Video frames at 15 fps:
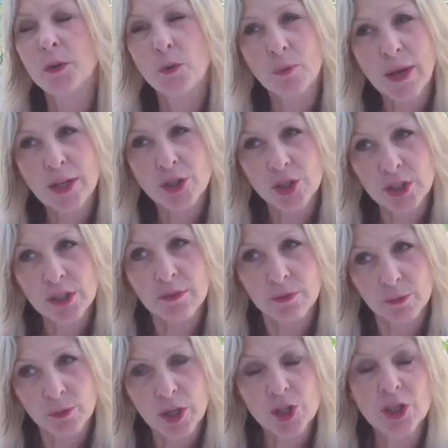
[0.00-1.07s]
They were
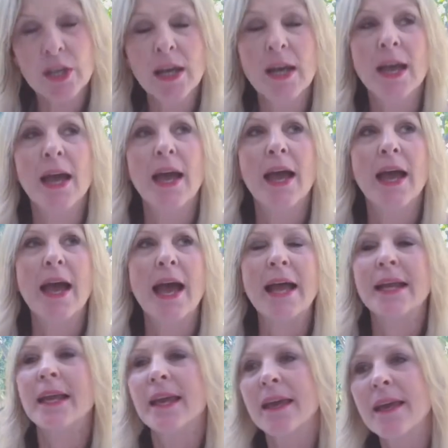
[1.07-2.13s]
from Russia,
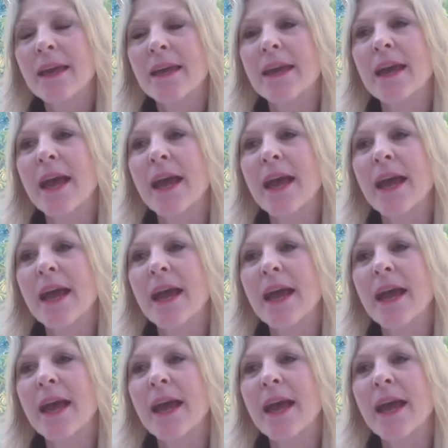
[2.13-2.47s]
and he